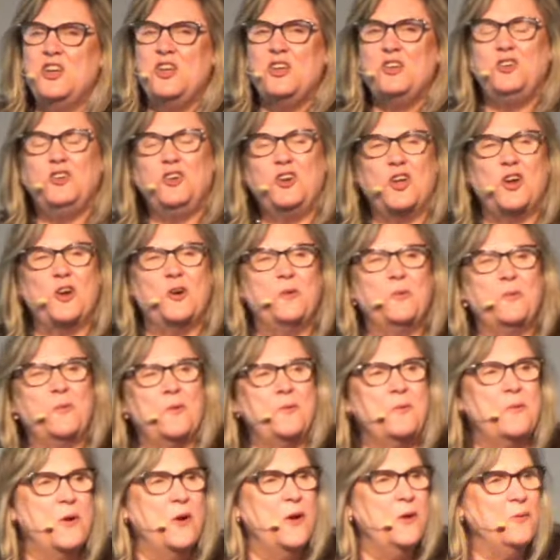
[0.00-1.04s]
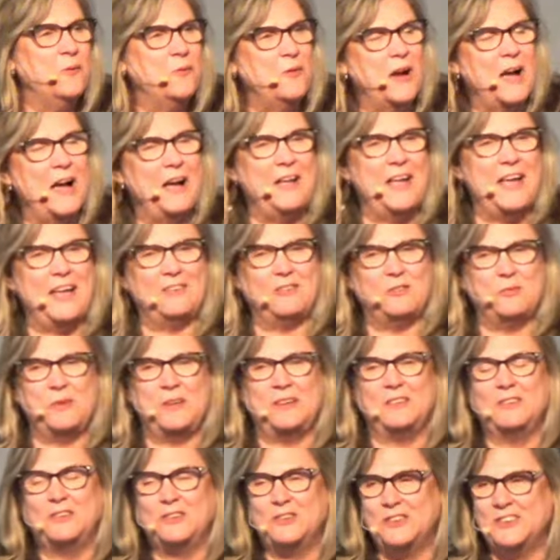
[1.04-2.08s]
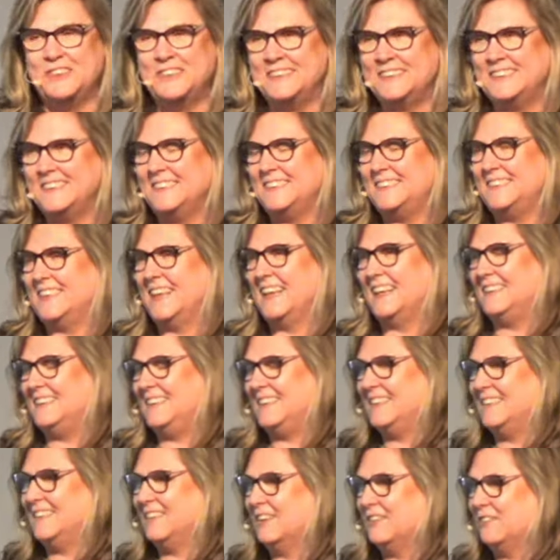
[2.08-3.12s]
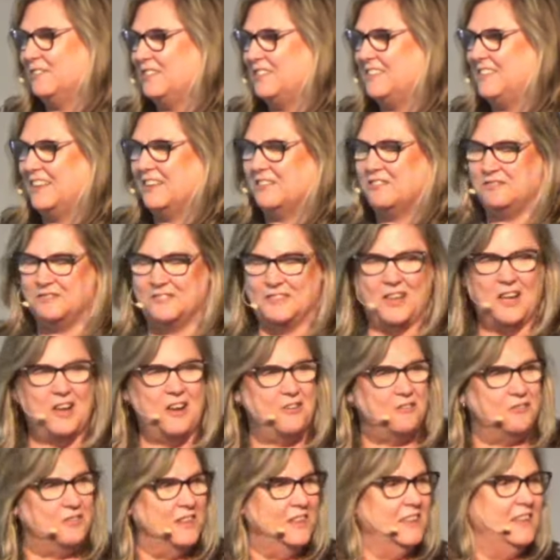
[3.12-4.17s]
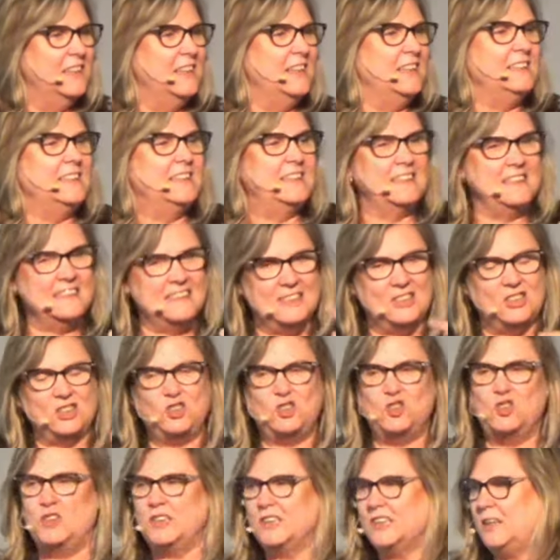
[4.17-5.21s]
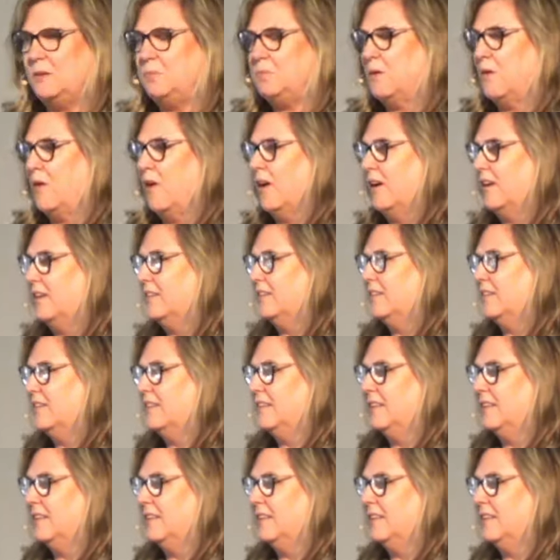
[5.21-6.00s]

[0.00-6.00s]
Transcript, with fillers: You know, as we look at this idea of self-love, the tricky part